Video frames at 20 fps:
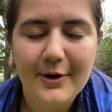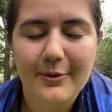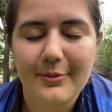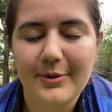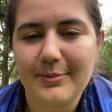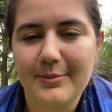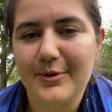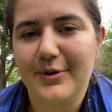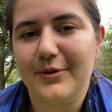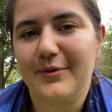
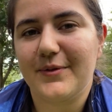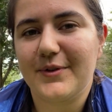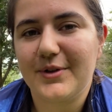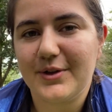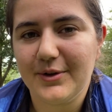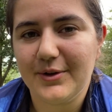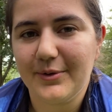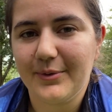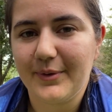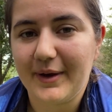we moved
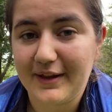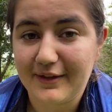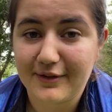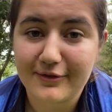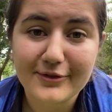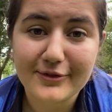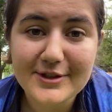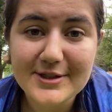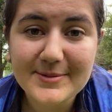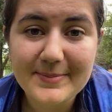to a
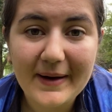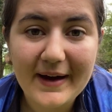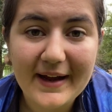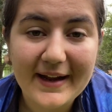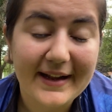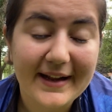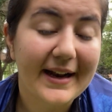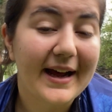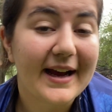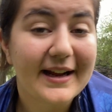3
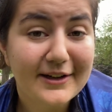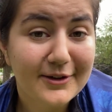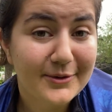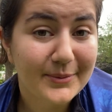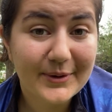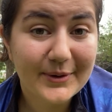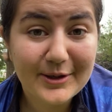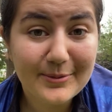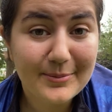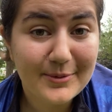spot, and I didn't
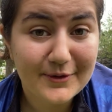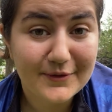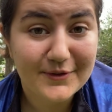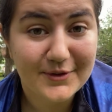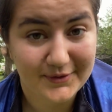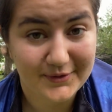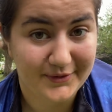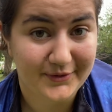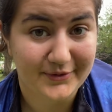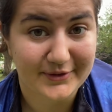want to move
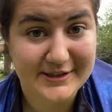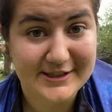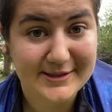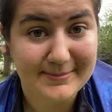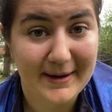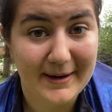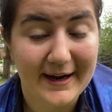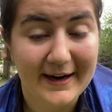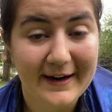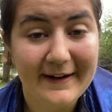to a 3
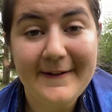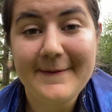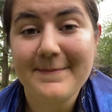spot.